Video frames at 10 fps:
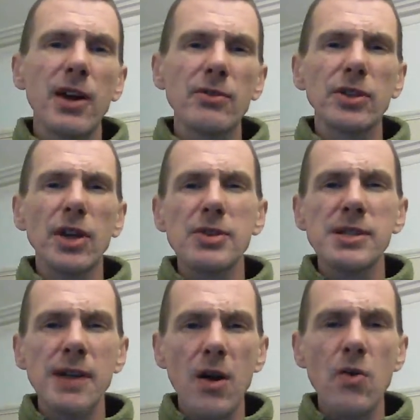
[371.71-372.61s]
don't go
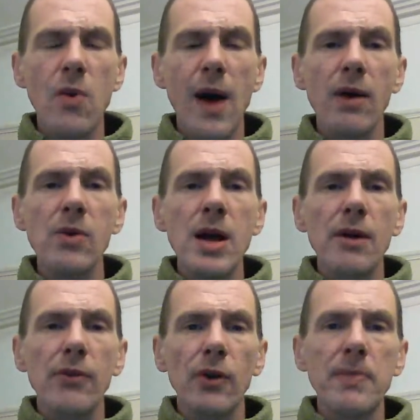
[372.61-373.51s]
so well
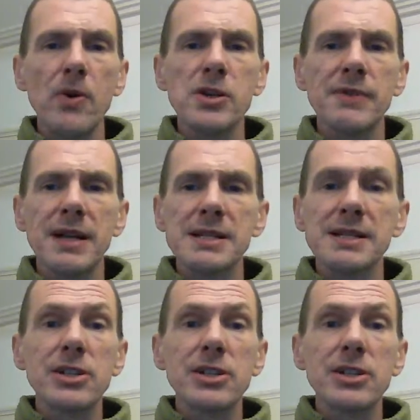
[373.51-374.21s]
for the Bolsheviks.